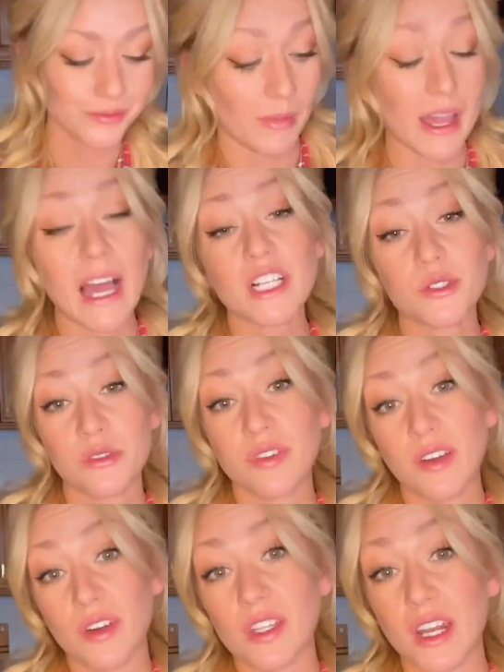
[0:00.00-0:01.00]
My actual
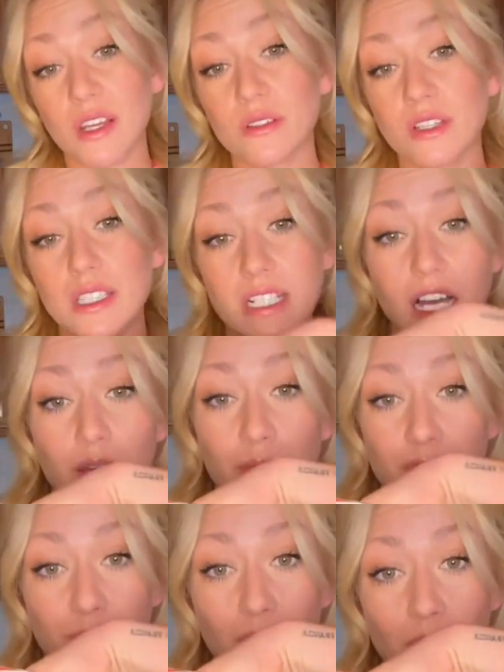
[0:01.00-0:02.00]
favorite that I use all the time
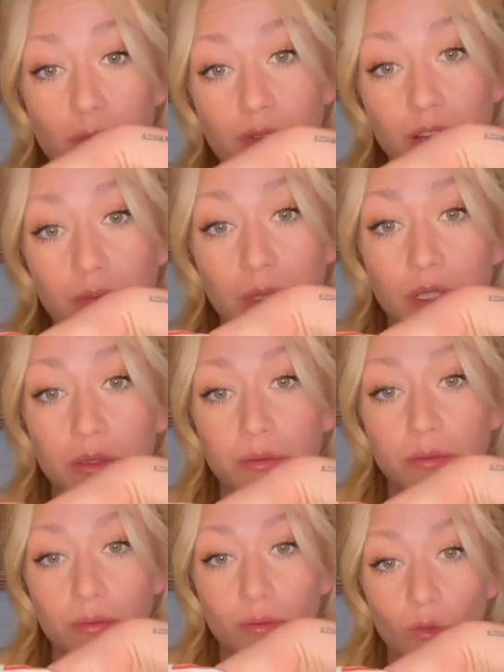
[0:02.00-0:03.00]
is Bob's Red Mill
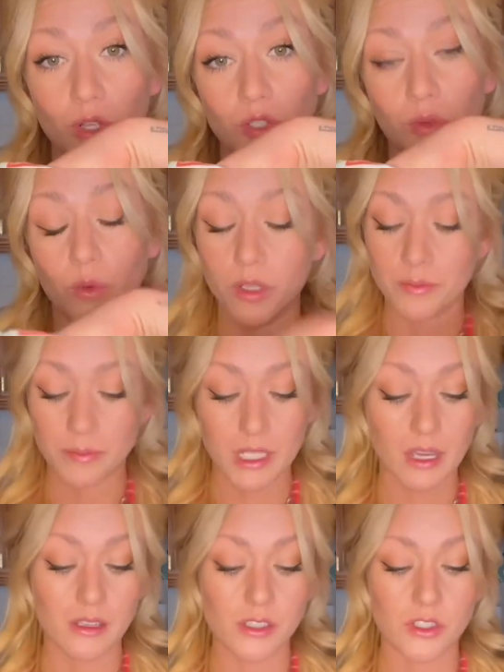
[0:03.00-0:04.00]
1-to-1
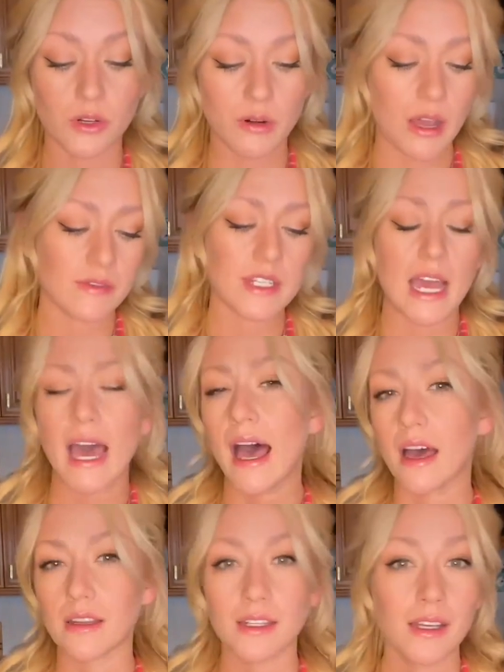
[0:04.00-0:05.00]
because you don't have to
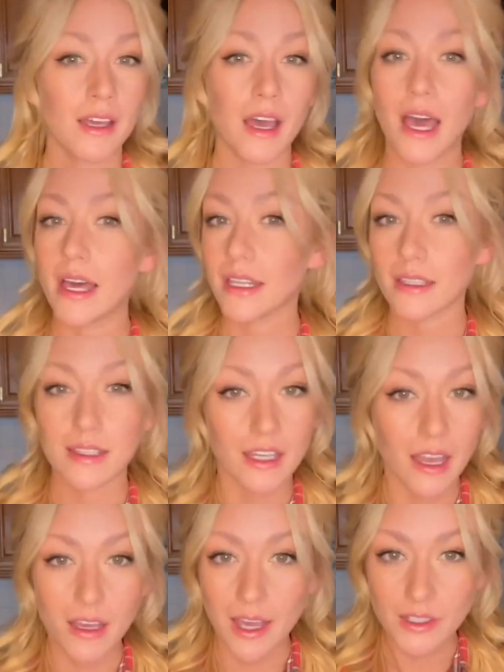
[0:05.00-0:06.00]
add anything
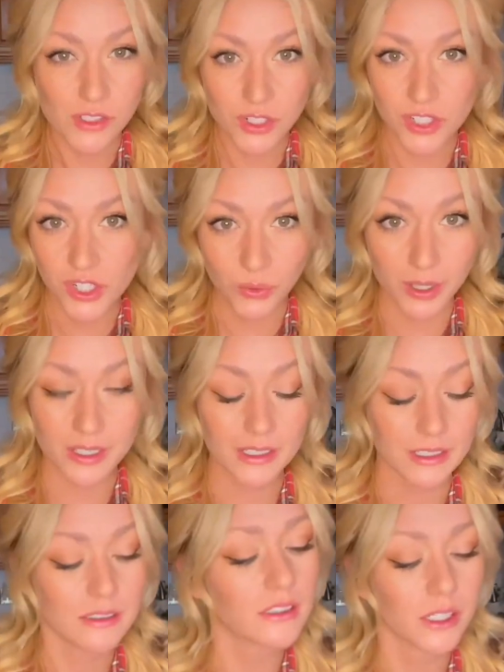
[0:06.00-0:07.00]
extra to it.
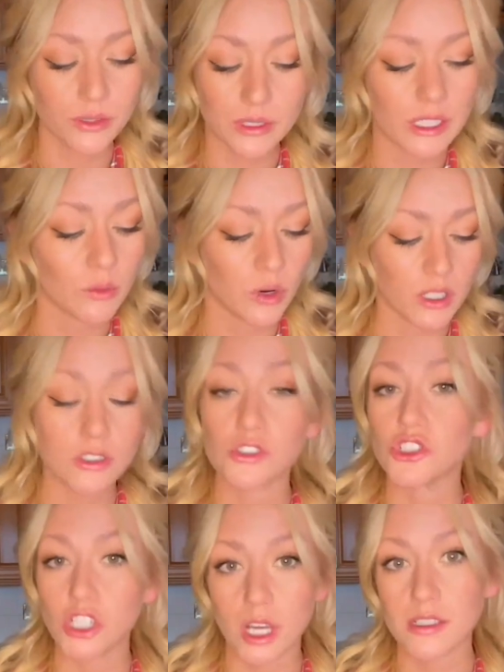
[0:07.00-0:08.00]
It literally works
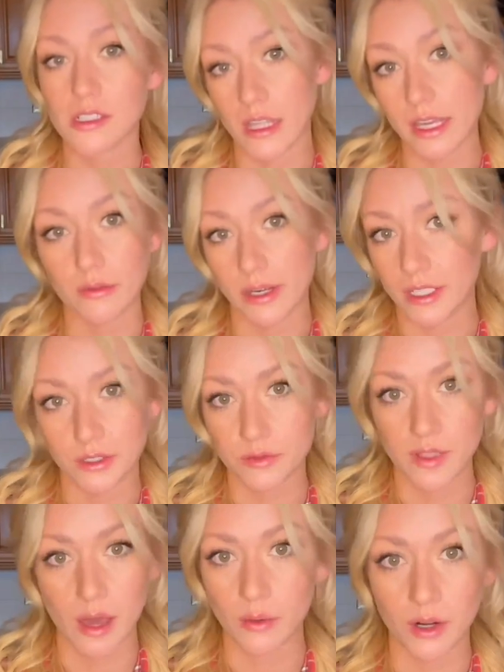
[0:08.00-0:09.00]
just like regular
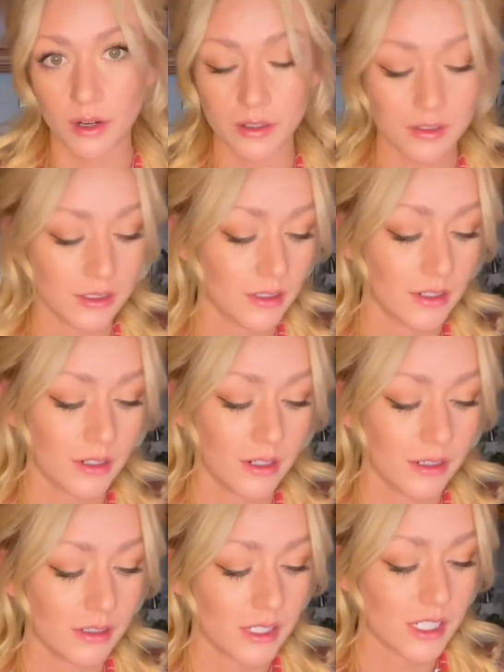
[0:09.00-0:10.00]
flour.
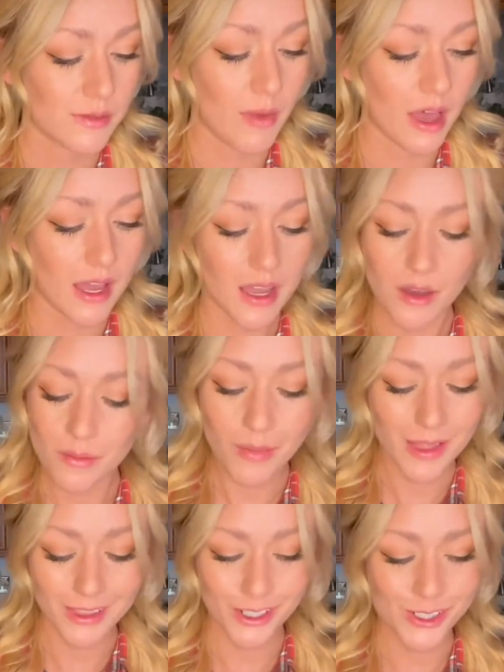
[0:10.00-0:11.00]
It's my
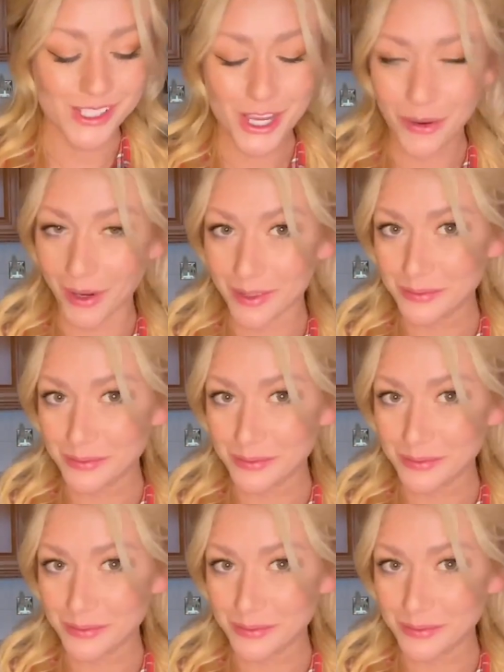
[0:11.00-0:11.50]
little secret.